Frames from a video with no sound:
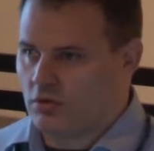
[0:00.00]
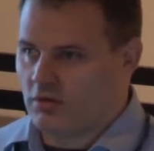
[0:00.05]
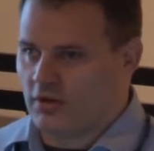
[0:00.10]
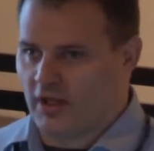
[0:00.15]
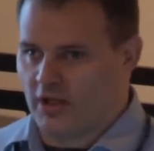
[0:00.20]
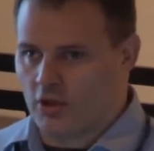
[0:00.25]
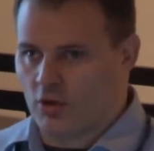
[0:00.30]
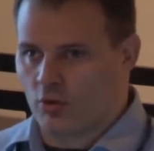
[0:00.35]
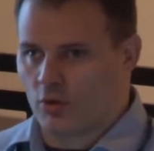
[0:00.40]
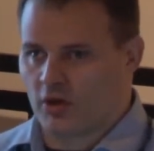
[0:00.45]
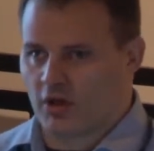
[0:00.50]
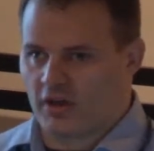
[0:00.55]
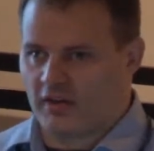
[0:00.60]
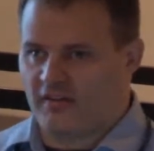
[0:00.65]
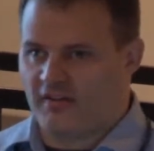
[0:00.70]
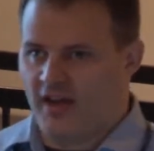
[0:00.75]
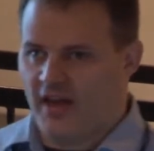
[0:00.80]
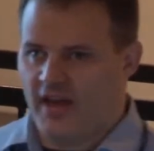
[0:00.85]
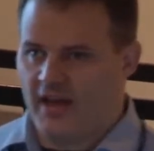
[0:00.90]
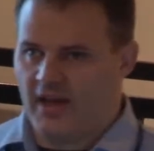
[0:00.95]
that you were going
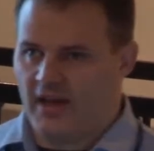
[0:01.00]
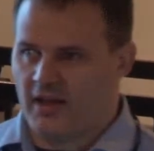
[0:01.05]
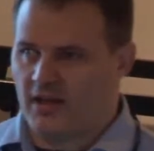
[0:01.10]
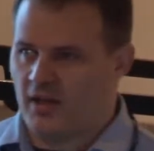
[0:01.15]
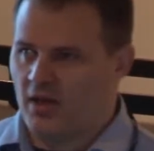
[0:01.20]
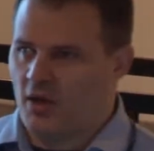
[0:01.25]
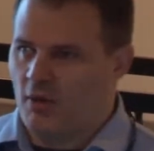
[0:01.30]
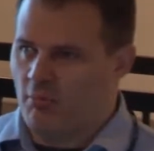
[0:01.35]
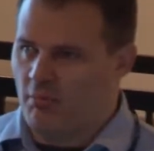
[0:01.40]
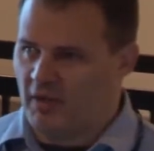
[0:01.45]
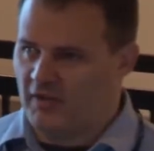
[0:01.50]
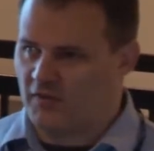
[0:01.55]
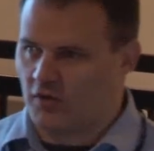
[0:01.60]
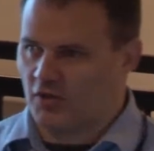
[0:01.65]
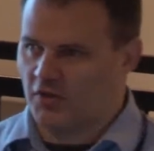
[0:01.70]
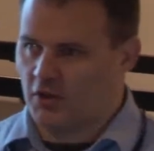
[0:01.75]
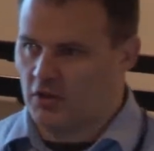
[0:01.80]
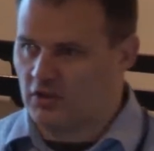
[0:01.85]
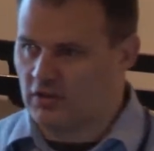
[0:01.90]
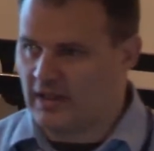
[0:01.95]
to take based
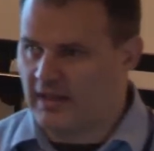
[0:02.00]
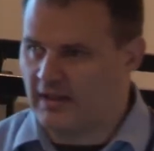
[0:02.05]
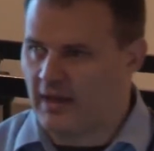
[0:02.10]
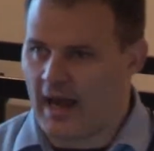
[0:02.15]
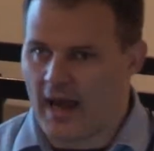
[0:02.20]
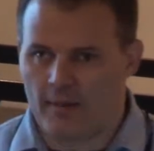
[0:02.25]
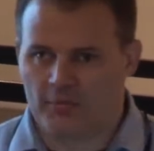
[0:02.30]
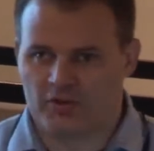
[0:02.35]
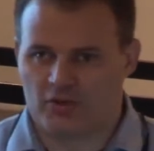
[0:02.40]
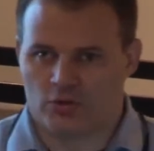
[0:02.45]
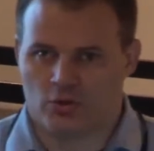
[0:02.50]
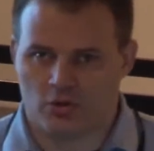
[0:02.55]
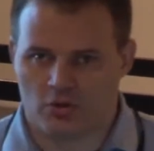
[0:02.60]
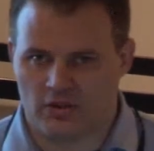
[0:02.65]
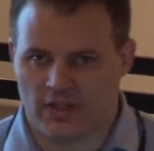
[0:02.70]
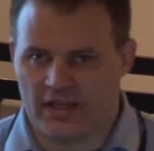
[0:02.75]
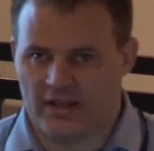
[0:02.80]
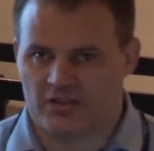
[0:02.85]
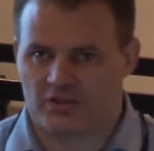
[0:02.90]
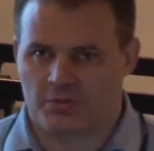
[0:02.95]
on the absolute
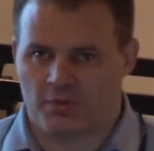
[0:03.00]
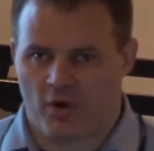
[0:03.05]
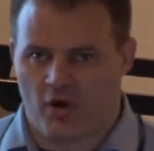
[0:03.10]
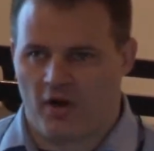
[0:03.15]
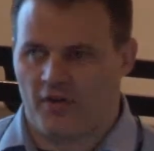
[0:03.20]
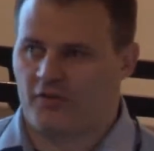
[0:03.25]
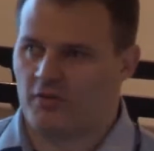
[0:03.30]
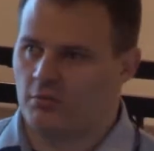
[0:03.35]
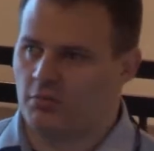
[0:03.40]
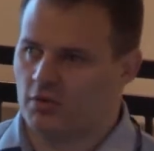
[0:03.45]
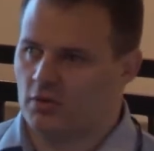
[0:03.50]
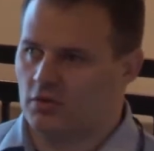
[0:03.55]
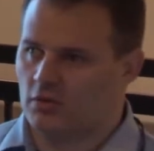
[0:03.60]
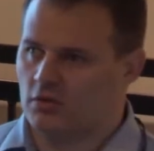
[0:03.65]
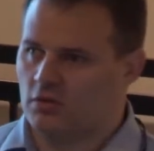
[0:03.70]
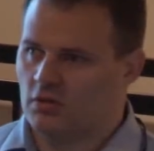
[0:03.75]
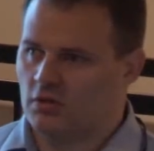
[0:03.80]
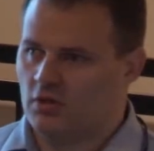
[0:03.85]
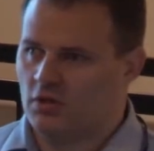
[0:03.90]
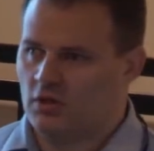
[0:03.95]
latest
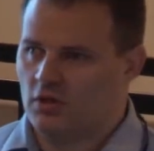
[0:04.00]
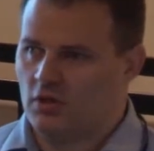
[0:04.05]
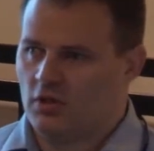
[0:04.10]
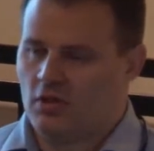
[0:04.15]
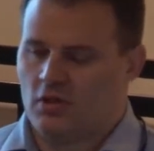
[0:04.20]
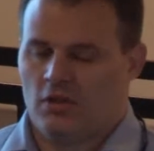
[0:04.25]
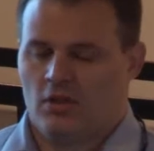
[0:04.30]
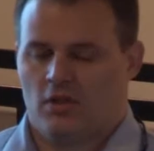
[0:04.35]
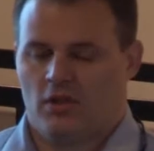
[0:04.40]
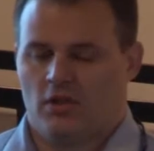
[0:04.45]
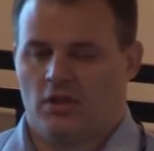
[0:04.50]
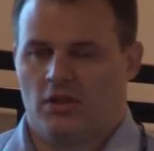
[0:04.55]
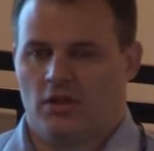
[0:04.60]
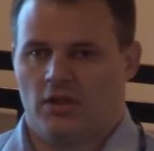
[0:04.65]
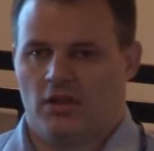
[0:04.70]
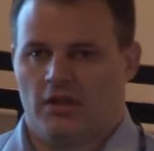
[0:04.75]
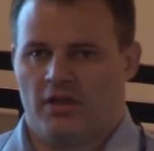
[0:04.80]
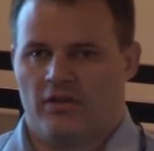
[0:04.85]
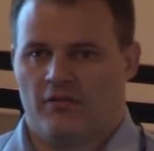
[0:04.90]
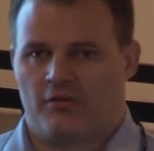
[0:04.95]
possible
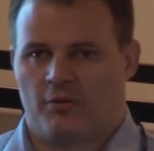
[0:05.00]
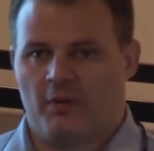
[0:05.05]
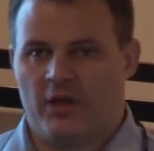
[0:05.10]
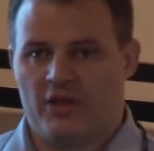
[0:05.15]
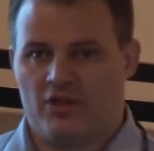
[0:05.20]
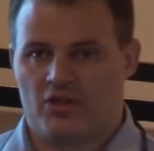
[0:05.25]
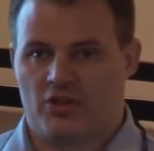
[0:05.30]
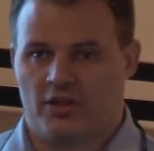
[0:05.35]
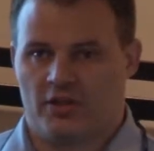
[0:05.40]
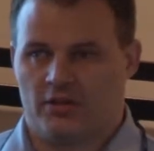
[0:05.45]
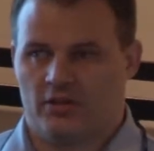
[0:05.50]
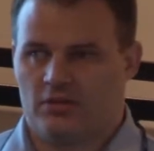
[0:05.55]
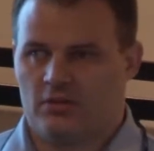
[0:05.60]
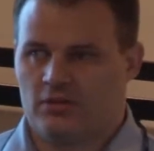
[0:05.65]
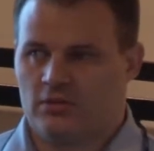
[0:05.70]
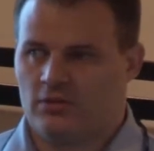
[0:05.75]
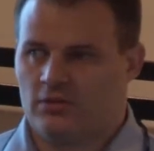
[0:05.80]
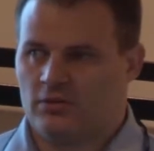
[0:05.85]
information,